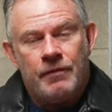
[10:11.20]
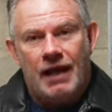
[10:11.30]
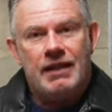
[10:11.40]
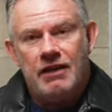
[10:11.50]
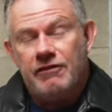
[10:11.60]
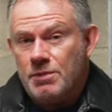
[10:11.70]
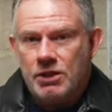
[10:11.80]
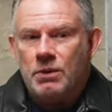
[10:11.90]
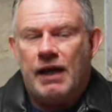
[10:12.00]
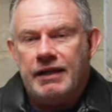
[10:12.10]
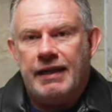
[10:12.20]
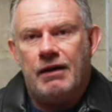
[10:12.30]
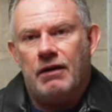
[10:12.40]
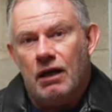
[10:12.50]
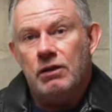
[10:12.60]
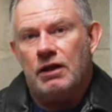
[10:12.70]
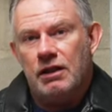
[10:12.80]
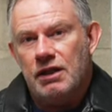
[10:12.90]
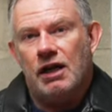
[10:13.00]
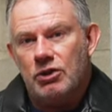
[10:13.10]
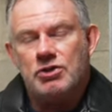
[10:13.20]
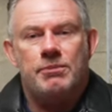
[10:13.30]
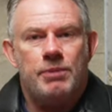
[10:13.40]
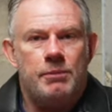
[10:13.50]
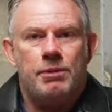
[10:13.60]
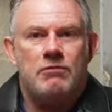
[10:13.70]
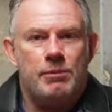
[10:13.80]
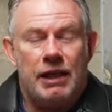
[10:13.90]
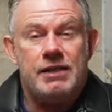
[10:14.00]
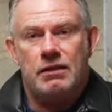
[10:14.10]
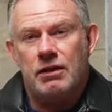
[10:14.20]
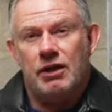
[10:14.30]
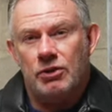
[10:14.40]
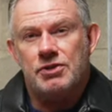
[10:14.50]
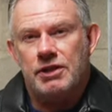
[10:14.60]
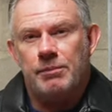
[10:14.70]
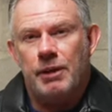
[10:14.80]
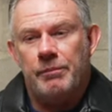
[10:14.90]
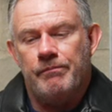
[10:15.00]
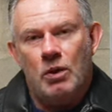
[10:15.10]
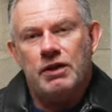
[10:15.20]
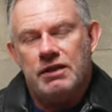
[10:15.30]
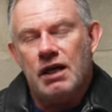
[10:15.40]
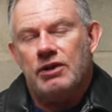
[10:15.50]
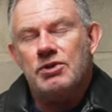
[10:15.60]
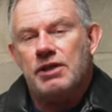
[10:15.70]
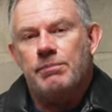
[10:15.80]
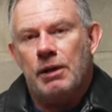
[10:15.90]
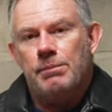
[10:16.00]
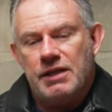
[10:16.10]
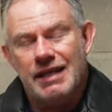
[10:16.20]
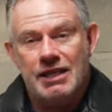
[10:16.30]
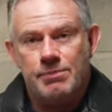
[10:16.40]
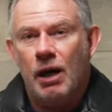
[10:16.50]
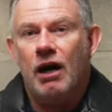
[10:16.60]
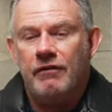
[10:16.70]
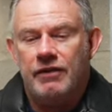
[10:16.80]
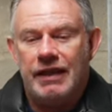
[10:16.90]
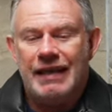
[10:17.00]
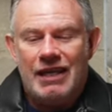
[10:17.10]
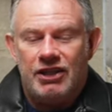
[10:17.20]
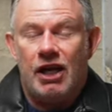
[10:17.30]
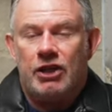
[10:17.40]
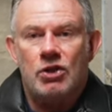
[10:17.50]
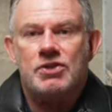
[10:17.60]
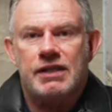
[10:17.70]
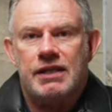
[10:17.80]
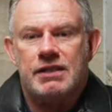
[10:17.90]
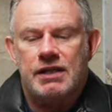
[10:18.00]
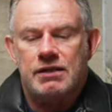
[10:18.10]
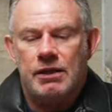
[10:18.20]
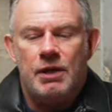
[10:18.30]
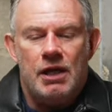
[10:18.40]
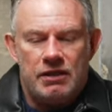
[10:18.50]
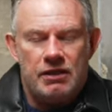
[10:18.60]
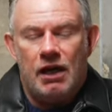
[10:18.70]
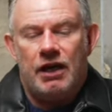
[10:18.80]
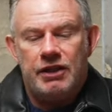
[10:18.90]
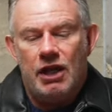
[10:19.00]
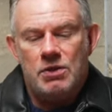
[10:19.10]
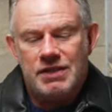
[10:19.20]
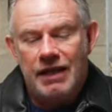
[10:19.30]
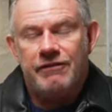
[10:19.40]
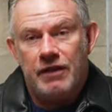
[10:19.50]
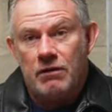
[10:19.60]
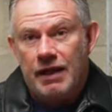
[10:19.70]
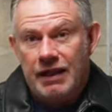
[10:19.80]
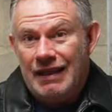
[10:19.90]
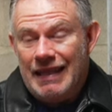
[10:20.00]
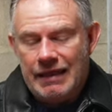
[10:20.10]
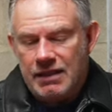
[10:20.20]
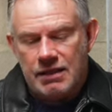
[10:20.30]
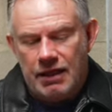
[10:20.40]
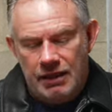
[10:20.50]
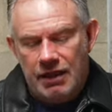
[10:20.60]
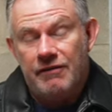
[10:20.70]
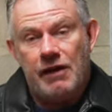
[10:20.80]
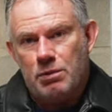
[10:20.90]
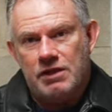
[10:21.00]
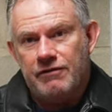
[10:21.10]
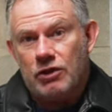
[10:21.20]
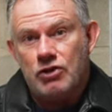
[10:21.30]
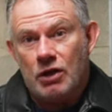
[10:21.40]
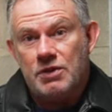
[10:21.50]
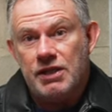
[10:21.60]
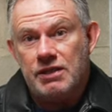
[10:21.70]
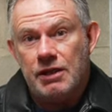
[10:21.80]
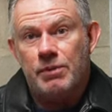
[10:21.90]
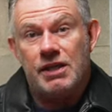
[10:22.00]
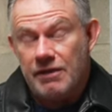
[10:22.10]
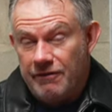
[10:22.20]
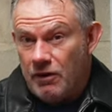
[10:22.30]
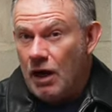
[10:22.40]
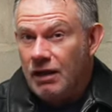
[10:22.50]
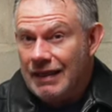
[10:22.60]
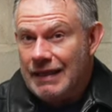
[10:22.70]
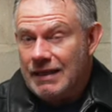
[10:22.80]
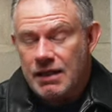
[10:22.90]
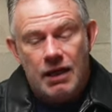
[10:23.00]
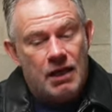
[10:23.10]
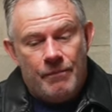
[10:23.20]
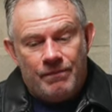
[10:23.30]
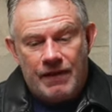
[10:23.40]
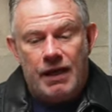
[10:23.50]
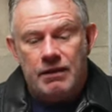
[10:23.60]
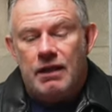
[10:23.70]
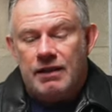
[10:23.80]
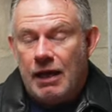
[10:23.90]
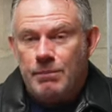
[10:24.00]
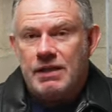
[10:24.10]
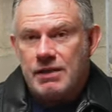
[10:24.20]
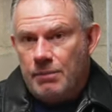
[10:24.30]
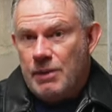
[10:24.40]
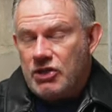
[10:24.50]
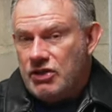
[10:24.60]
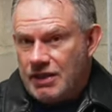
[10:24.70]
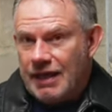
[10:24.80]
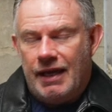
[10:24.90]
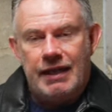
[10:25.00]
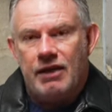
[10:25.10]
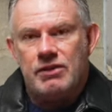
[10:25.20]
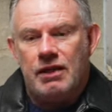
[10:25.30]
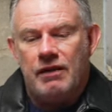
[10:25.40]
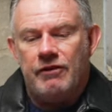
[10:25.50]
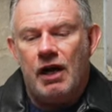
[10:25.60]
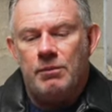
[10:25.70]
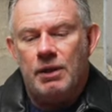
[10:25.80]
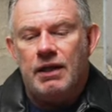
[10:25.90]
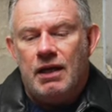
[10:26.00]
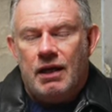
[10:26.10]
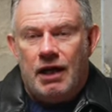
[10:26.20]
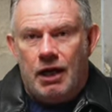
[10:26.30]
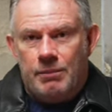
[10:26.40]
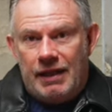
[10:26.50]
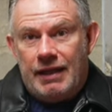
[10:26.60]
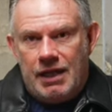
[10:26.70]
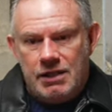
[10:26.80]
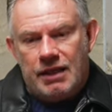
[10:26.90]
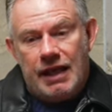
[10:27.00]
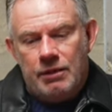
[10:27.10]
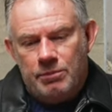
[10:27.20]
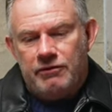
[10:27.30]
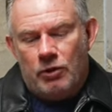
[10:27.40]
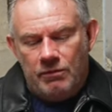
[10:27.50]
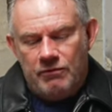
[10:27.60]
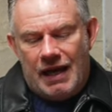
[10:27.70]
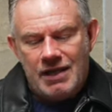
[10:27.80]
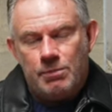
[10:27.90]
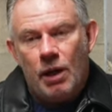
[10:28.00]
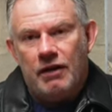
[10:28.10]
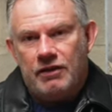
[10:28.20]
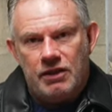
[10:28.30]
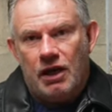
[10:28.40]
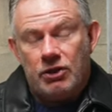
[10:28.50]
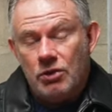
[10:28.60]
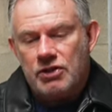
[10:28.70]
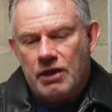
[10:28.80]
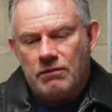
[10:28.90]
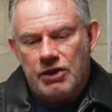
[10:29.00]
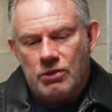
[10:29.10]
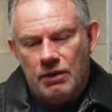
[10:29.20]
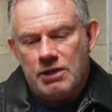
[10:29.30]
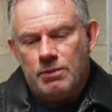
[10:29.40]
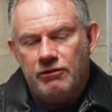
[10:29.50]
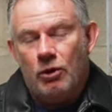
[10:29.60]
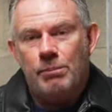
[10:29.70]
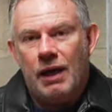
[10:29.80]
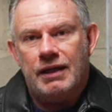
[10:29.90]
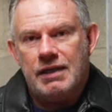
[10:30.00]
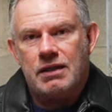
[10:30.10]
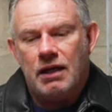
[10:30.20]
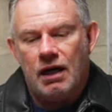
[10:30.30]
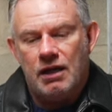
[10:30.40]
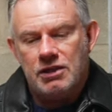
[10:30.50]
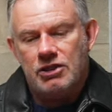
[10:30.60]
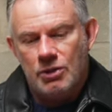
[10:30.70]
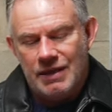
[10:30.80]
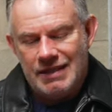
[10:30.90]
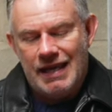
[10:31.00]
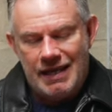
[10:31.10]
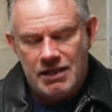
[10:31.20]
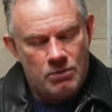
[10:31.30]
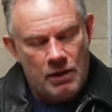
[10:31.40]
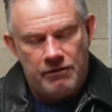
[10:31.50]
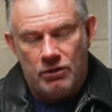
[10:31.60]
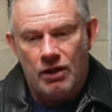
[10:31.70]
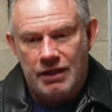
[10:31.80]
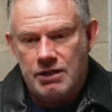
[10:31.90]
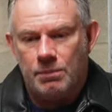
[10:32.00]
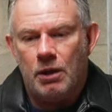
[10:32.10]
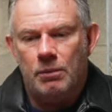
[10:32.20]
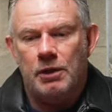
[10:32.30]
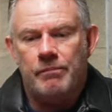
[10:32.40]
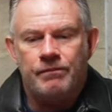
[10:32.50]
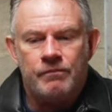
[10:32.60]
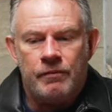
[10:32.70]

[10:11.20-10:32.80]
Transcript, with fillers: And then if I'm still getting the error, I'll look at the diagnostic pump and replace the diagnostic pump. What the diagnostic pump is part of the diagnostic system to diagnose if there are any leaks in the evaporative control system, because if there are leaks, then that means that emissions are getting out into the environment, and that is again performed as part of the diagnostic ritual that's performed by these cars to assess whether or not there's a problem.